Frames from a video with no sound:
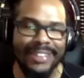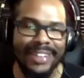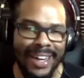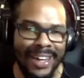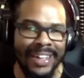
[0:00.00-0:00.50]

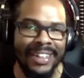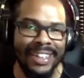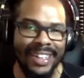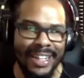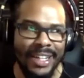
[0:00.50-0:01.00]
Yeah.
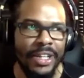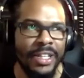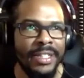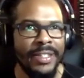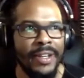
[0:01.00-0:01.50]

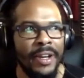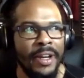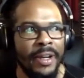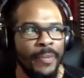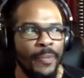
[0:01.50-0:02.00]
Cause yeah.
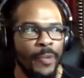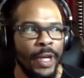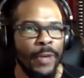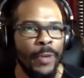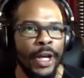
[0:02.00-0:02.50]

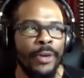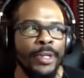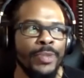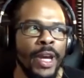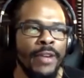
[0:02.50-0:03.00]
we we
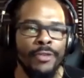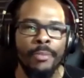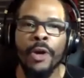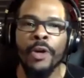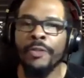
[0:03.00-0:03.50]
always wait for
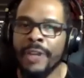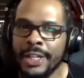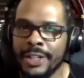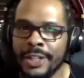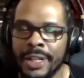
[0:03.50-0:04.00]

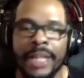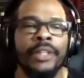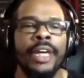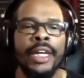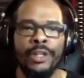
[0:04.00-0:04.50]
motivation. And
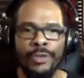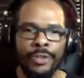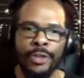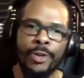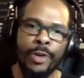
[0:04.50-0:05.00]
thank you for
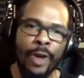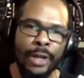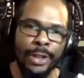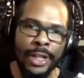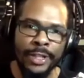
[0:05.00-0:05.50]
the
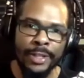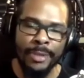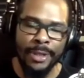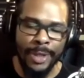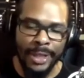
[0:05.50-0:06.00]
congratulations,
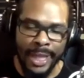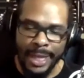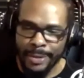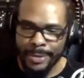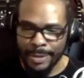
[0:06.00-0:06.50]
by the way. Thank
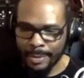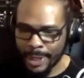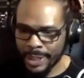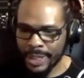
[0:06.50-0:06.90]
you yeah. so much.